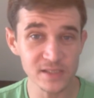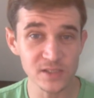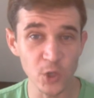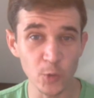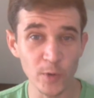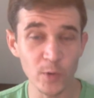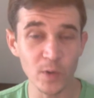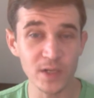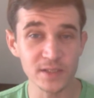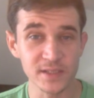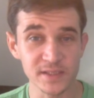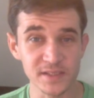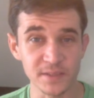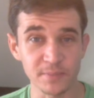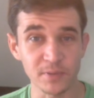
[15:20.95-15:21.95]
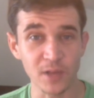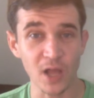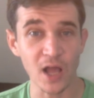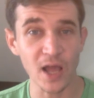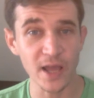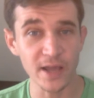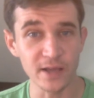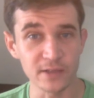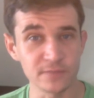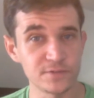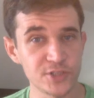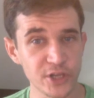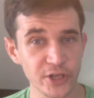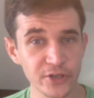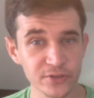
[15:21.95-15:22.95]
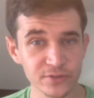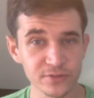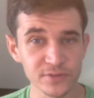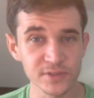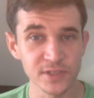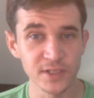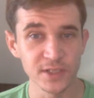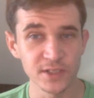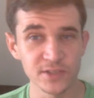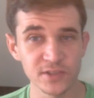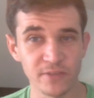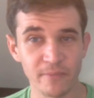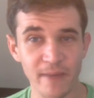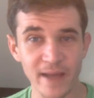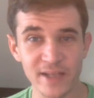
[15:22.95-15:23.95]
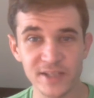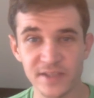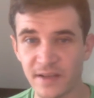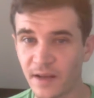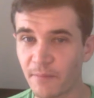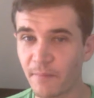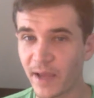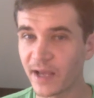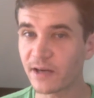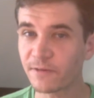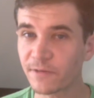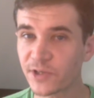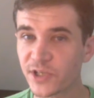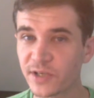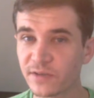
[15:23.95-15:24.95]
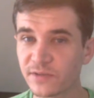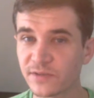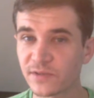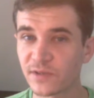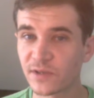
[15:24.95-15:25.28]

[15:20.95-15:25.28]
Don't we want the supply of jails to match the demand for jails?